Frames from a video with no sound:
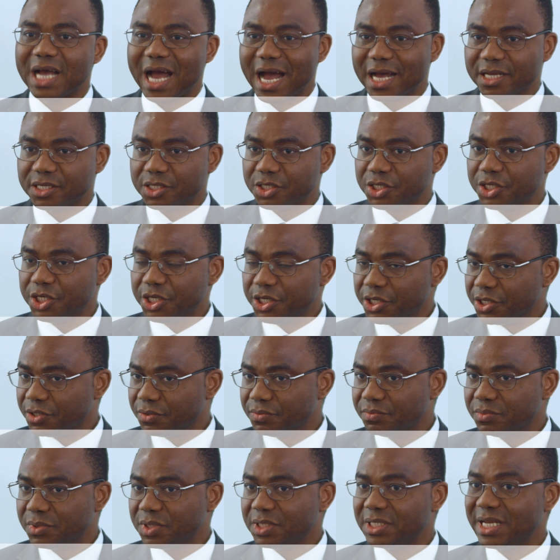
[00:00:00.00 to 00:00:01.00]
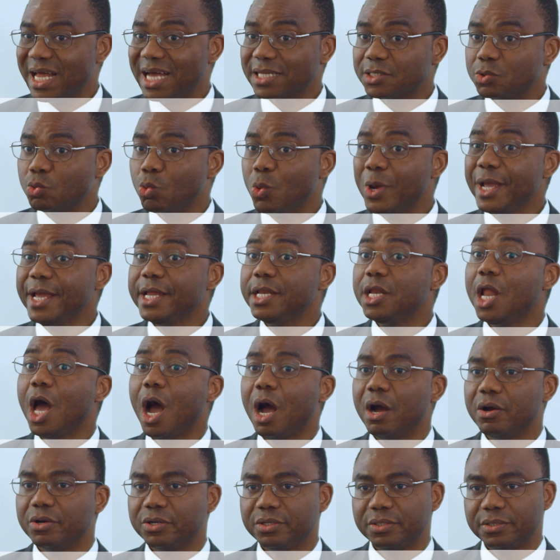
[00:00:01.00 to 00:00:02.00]
assume that we
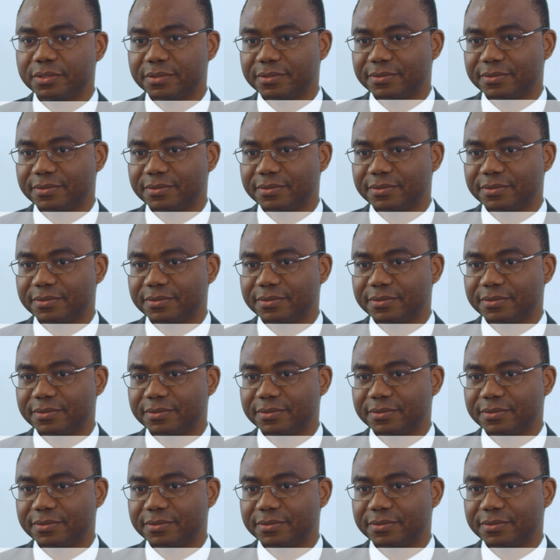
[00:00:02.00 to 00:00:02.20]
know.